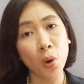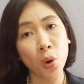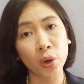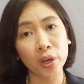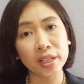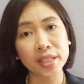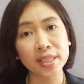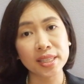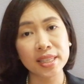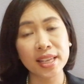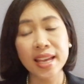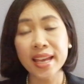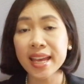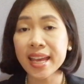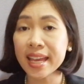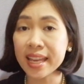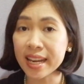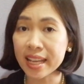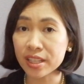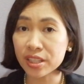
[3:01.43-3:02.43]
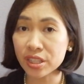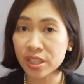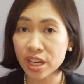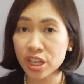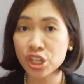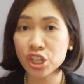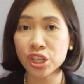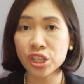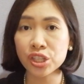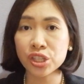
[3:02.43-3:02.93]
pores. In
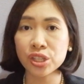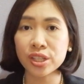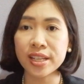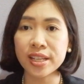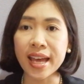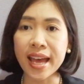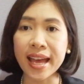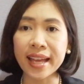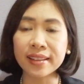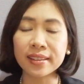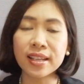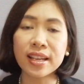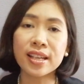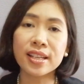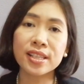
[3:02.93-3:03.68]
addition to that,